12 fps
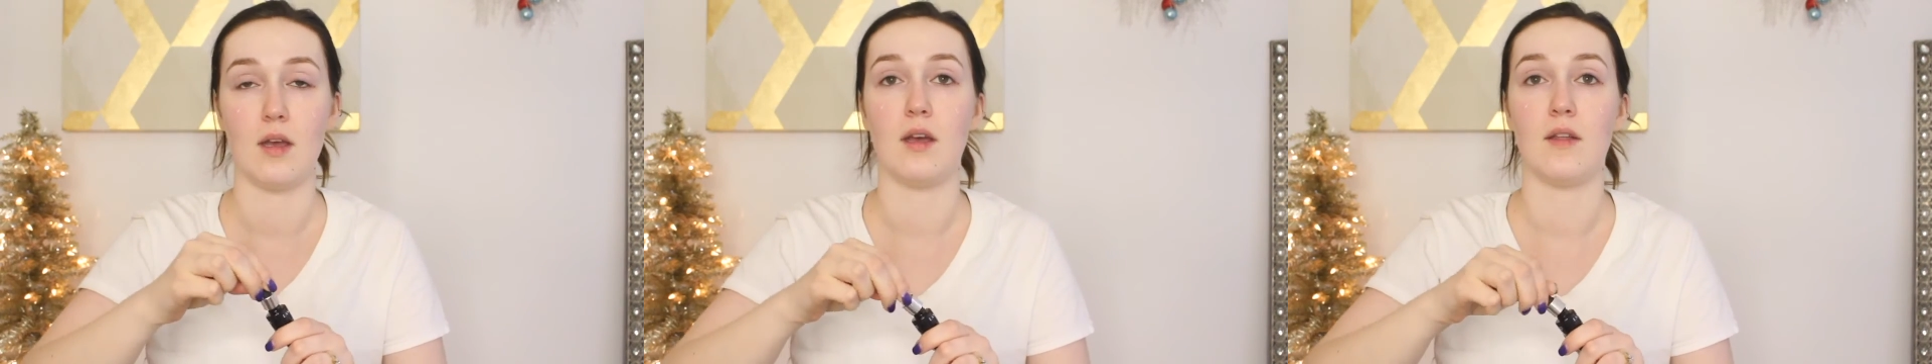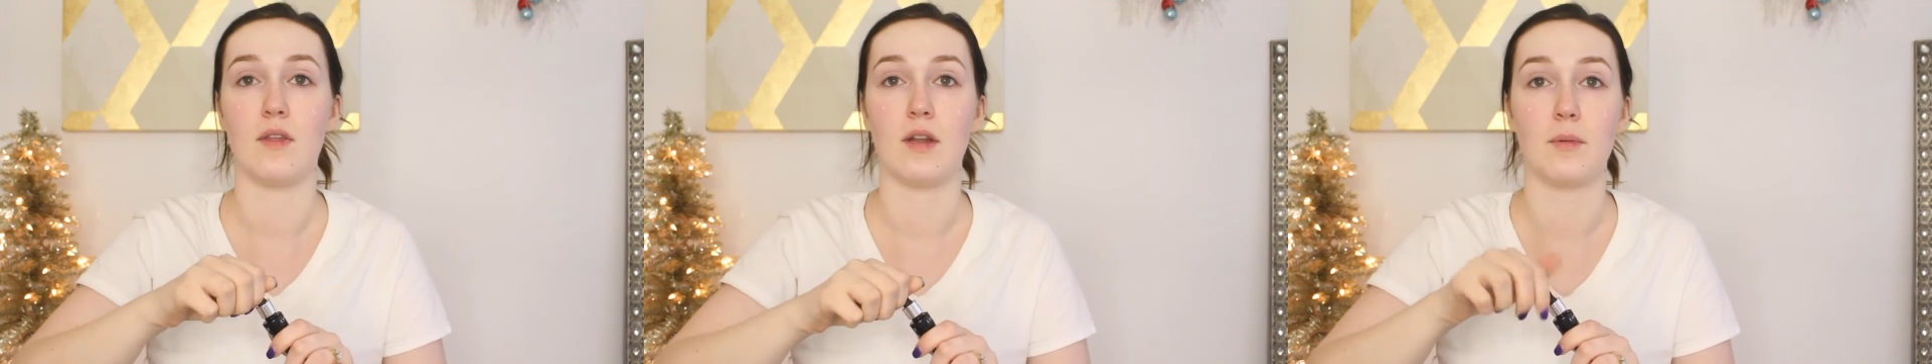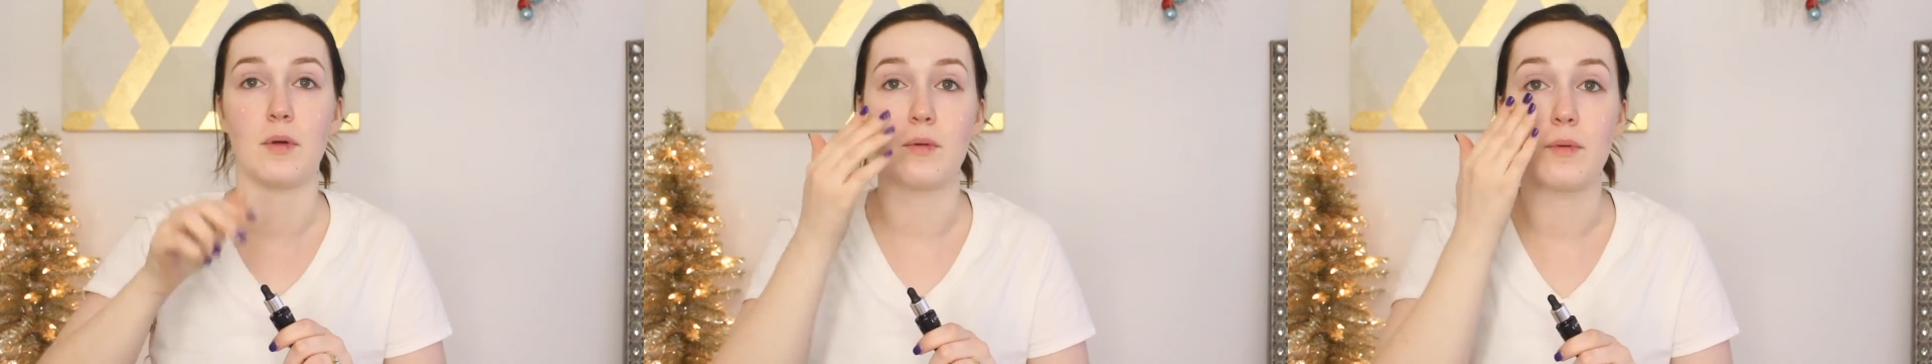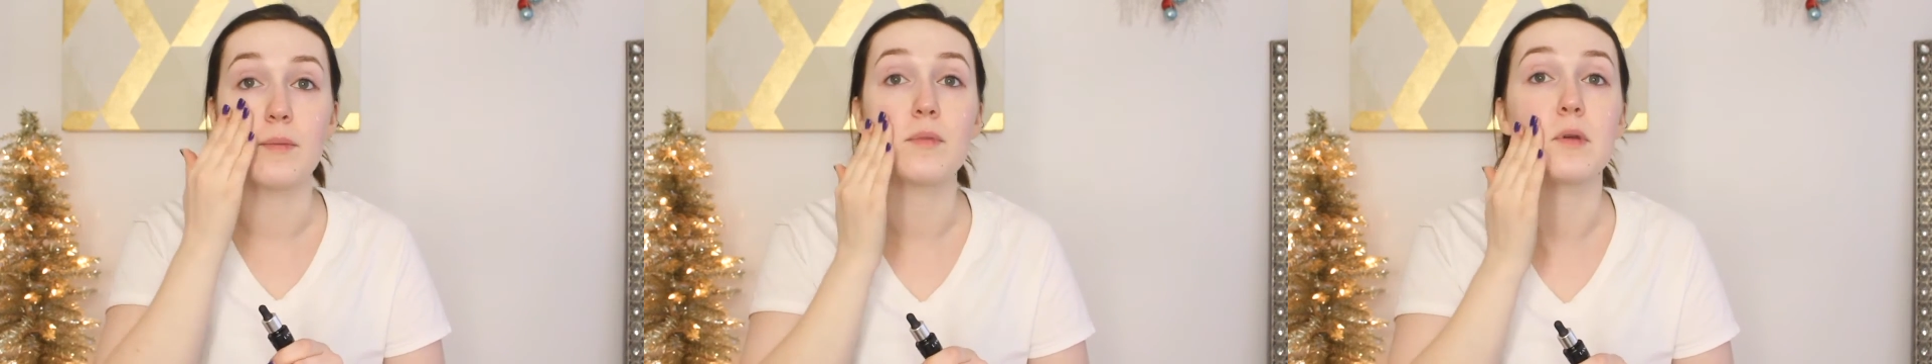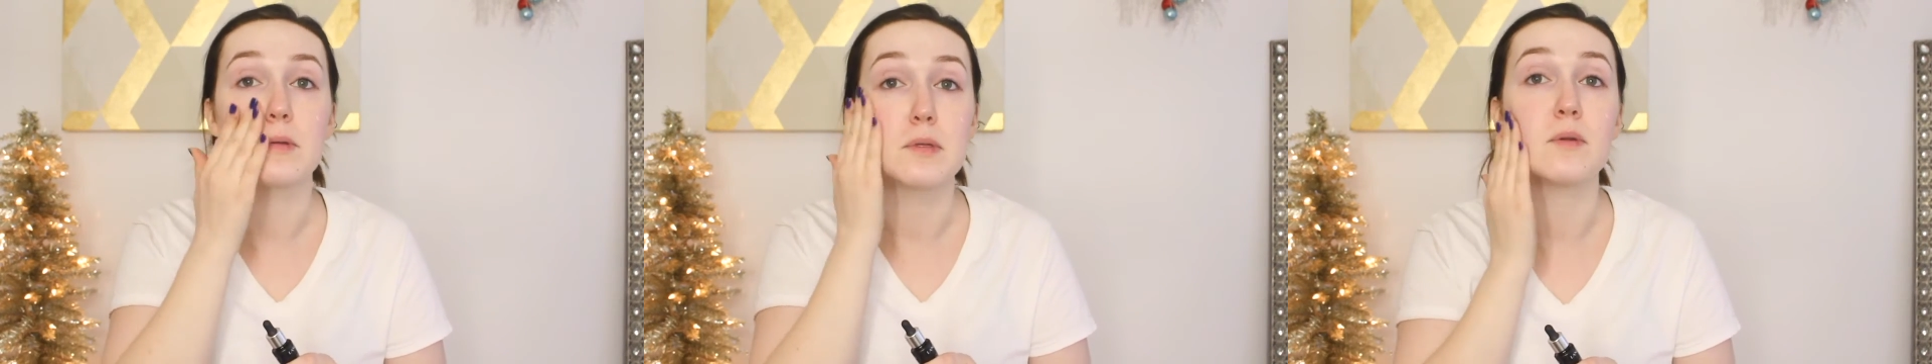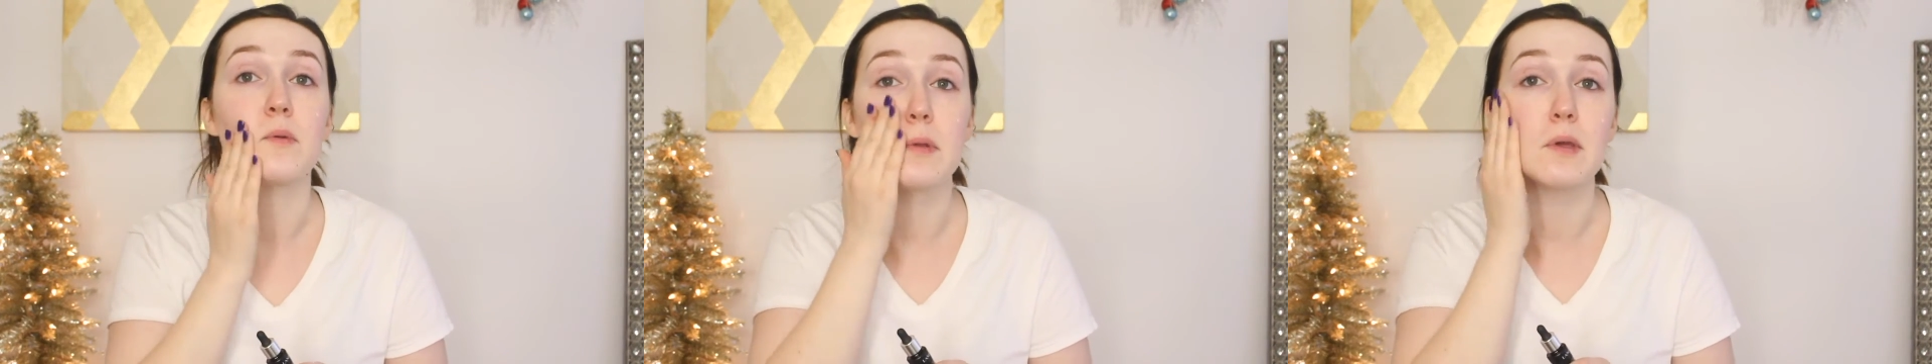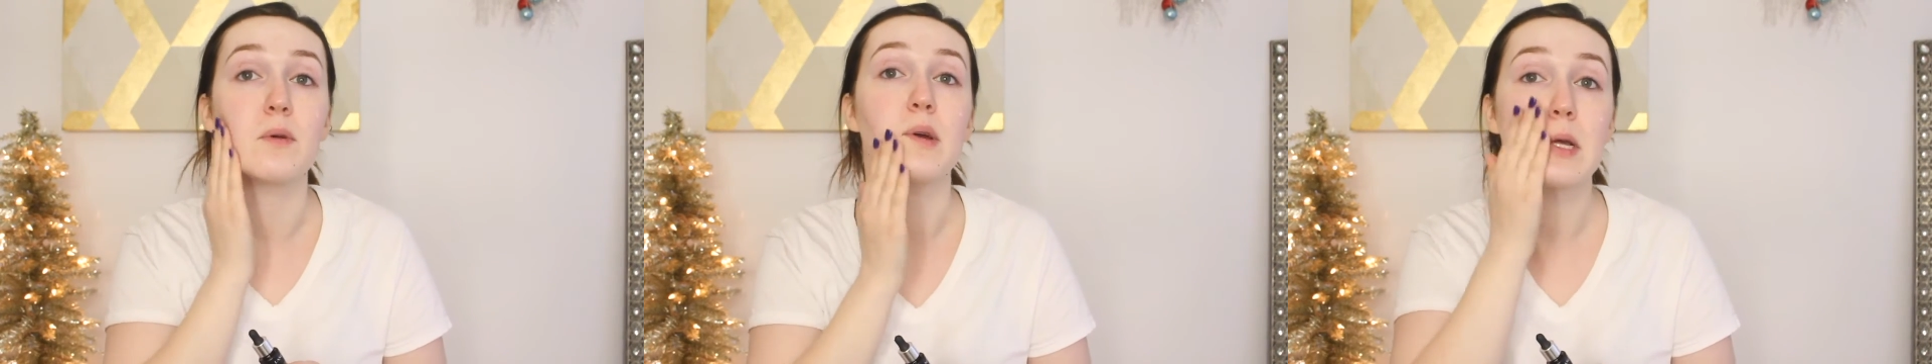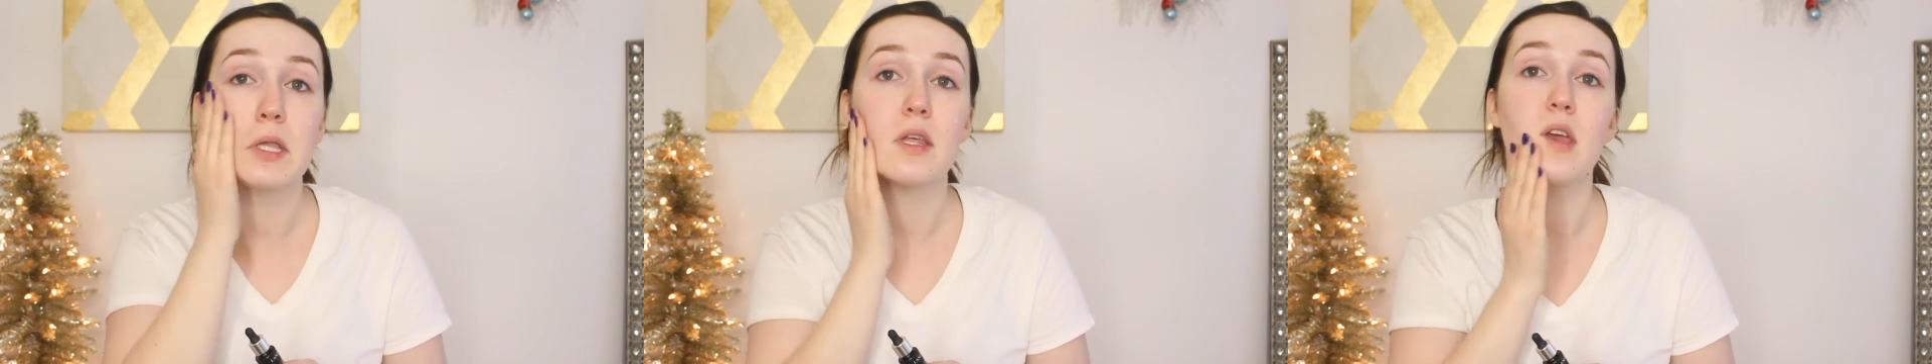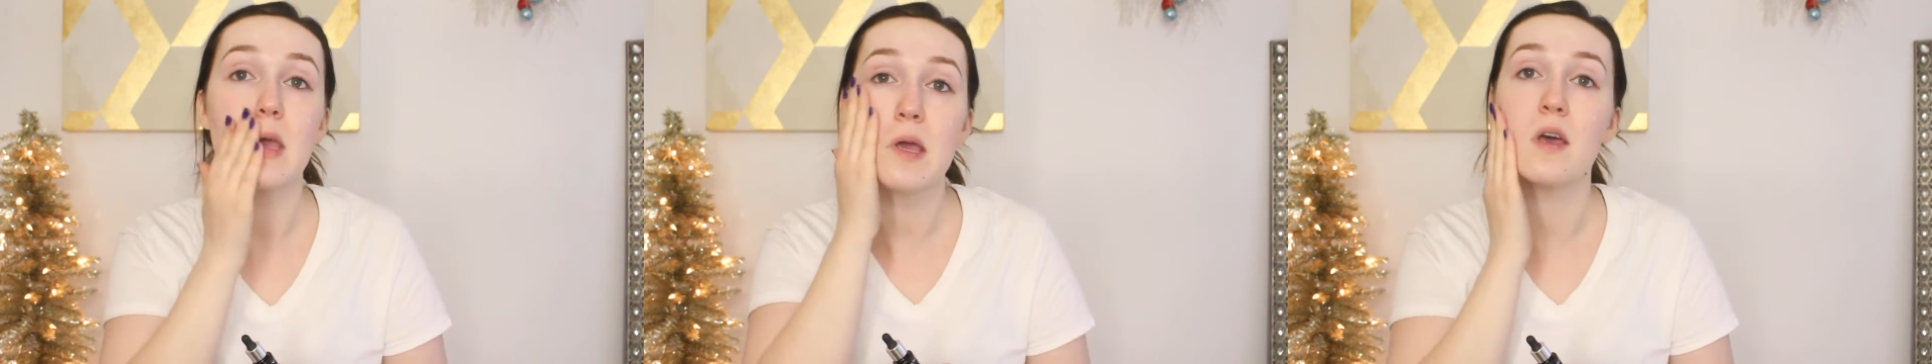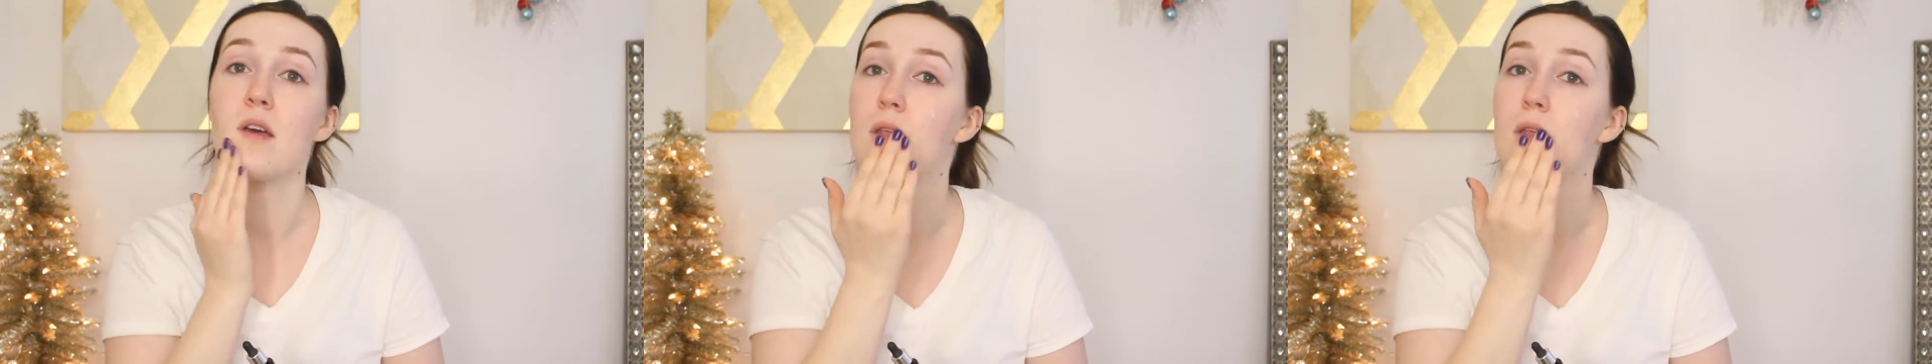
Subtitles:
and then I'm going to rub those in really quickly.